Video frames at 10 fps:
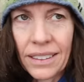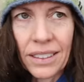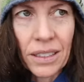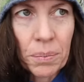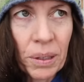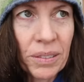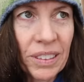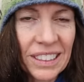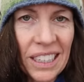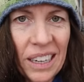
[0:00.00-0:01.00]
this is the
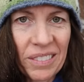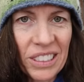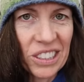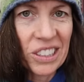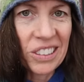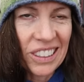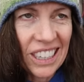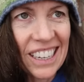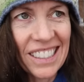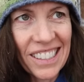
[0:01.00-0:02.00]
perfect time to show you
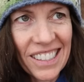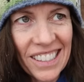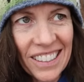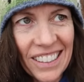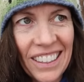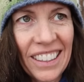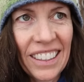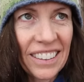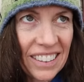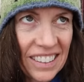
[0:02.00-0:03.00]
guys
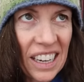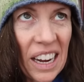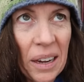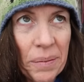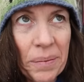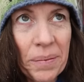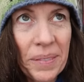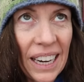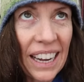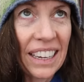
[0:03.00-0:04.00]
the time
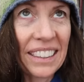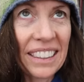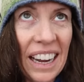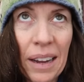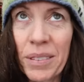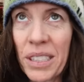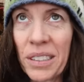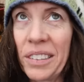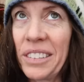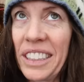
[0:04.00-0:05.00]
that I
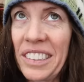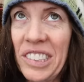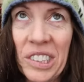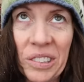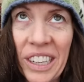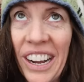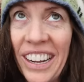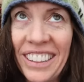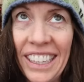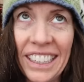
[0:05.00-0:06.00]
absolutely do
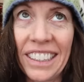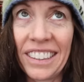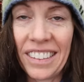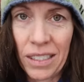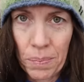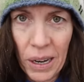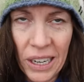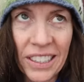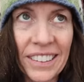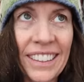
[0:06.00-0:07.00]
not like this
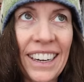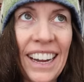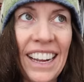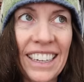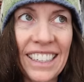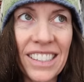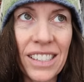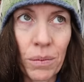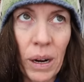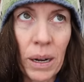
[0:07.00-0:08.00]
barn and
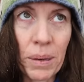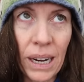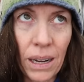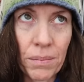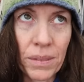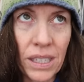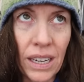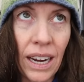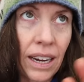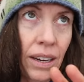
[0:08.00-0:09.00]
it's when it becomes
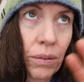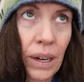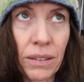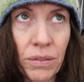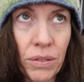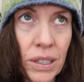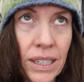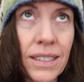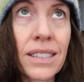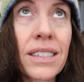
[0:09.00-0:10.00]
a
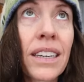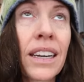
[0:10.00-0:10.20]
rainforest.